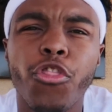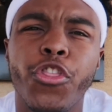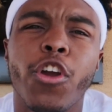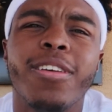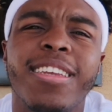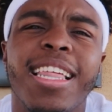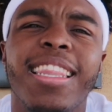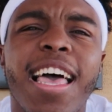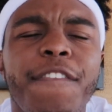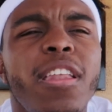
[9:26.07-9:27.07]
There is an
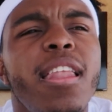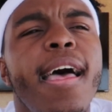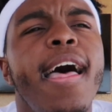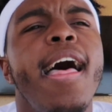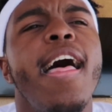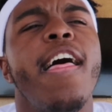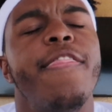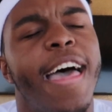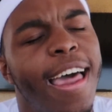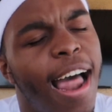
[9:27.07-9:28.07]
11
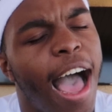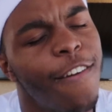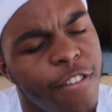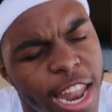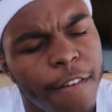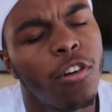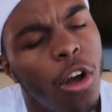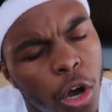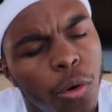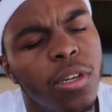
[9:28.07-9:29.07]
that I've never
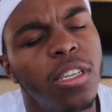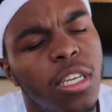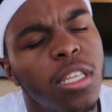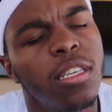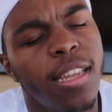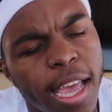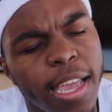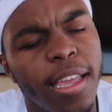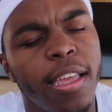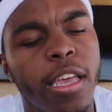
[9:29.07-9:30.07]
owned to this
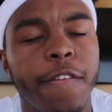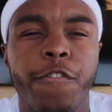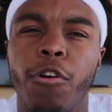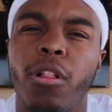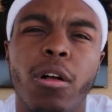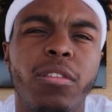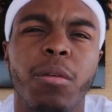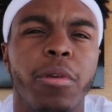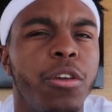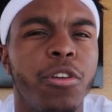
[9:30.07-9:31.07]
day. If you're close
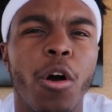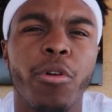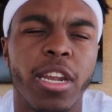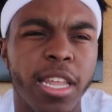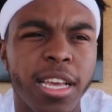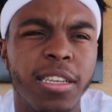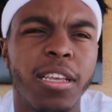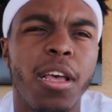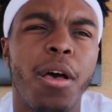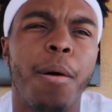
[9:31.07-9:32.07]
to me, you know what it is.
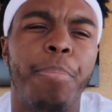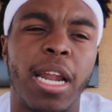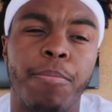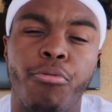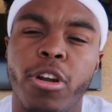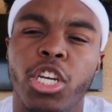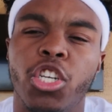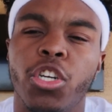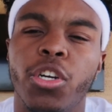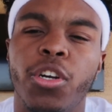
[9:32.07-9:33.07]
But I'm pretty
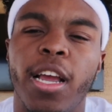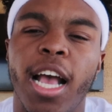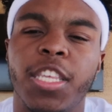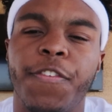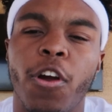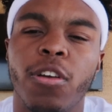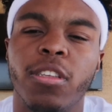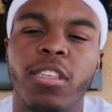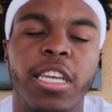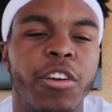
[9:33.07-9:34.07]
sure, as far as
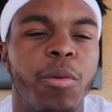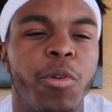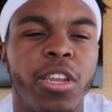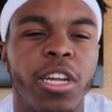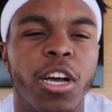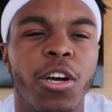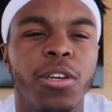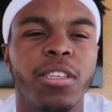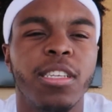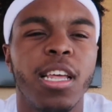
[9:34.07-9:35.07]
the sneaker community
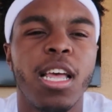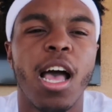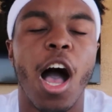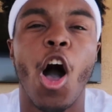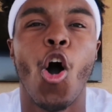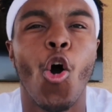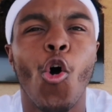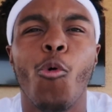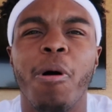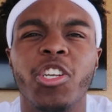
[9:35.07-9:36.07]
goes, a
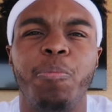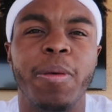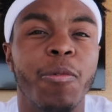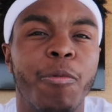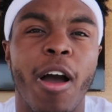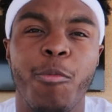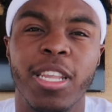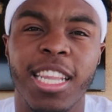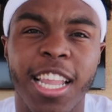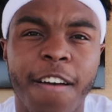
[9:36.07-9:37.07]
whole bunch of people probably
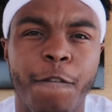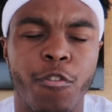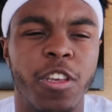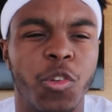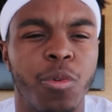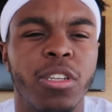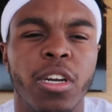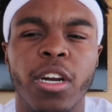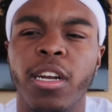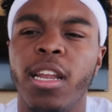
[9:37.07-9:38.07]
would love for this
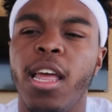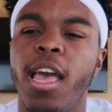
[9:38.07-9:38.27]
return.